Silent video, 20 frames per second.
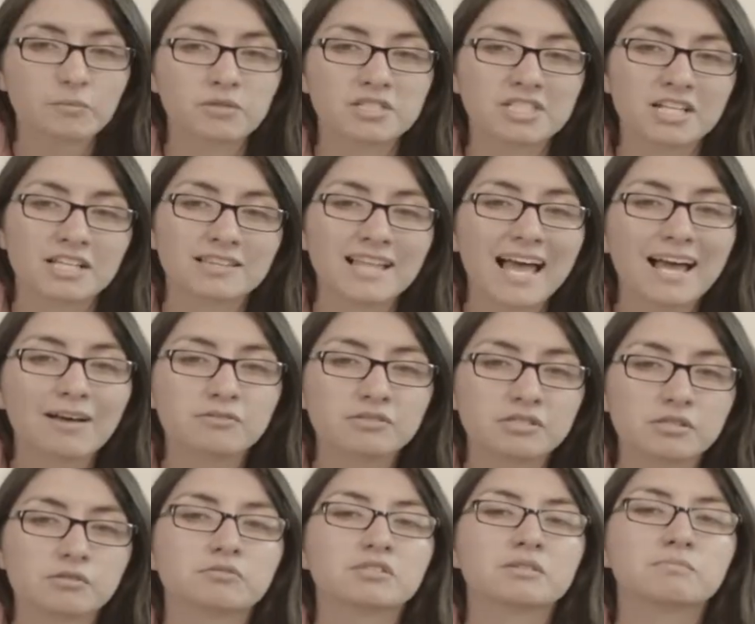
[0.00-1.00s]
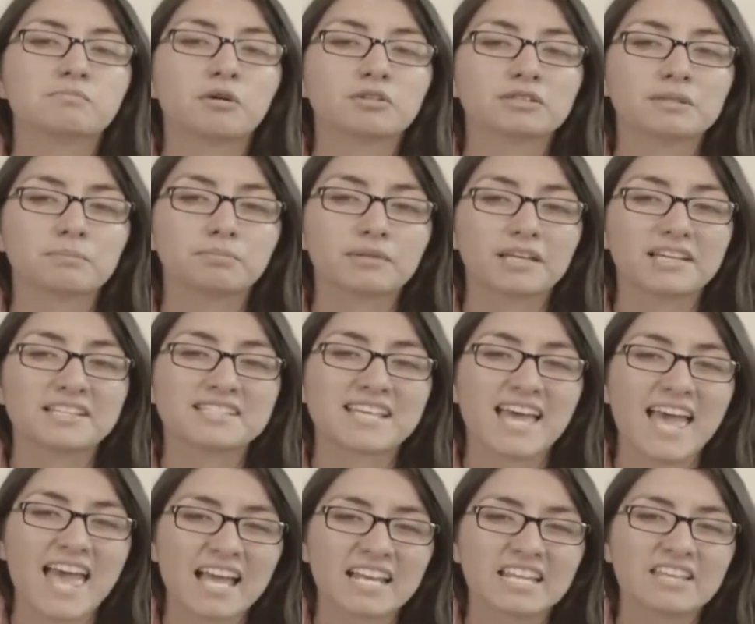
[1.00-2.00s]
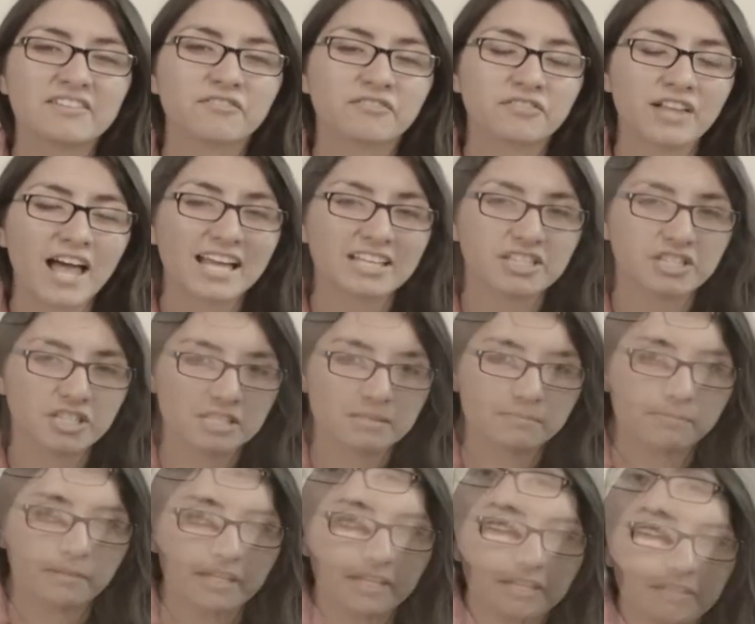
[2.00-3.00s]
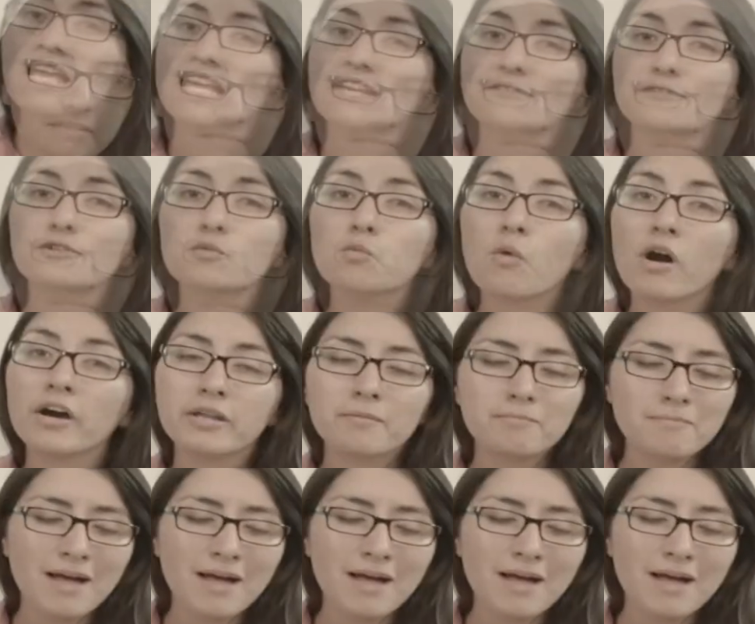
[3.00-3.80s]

which allows you to bolt the plate to any flat cheese plate. If you want to